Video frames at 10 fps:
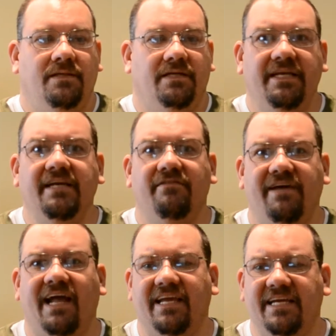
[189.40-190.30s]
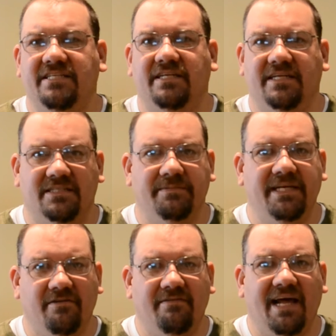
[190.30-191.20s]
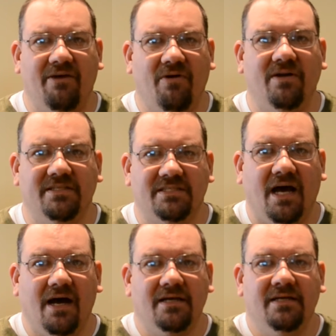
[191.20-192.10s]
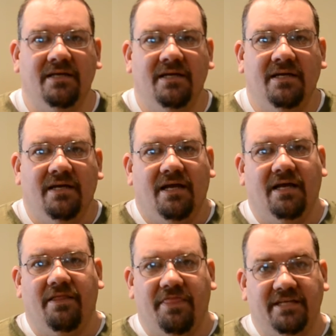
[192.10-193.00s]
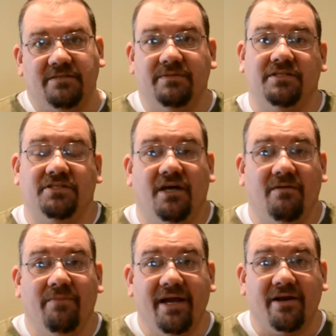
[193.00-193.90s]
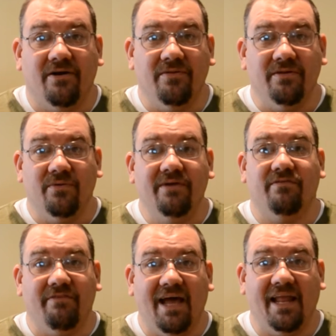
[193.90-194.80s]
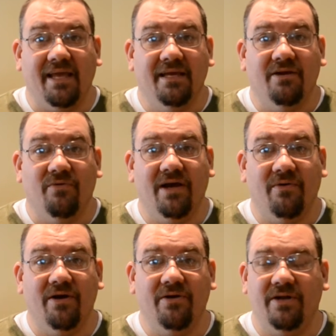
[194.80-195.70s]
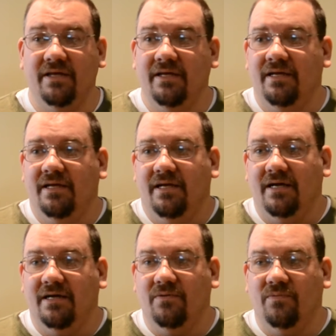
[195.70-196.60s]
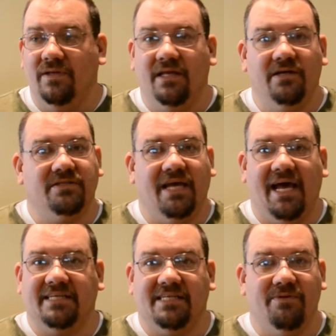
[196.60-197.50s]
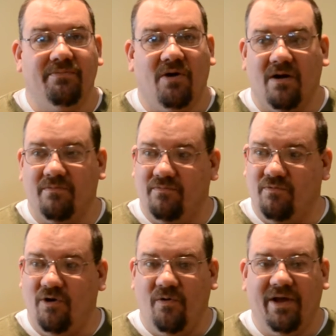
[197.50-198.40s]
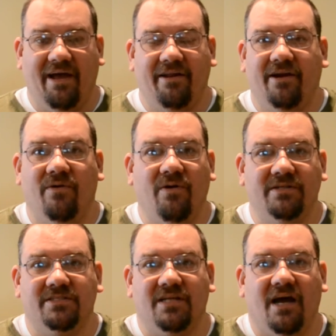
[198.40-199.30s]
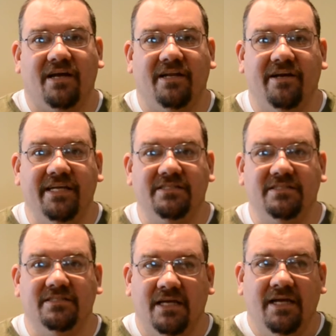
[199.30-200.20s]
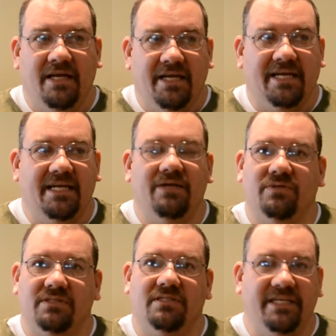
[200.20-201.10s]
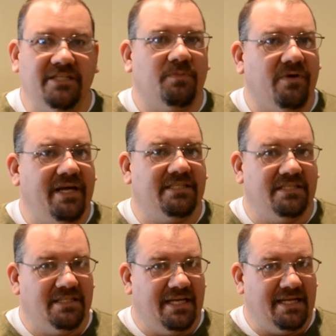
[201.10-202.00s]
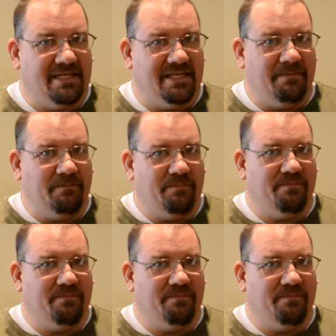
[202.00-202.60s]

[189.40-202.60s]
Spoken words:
an Eagle Valley engine and some Eagle Valley rolling stock. Thanks to Mr. Chuck Baker on the River Valley Railroad, when those guys, him and Mark, rolled out their rolling stock and their engines, it was the inspiration that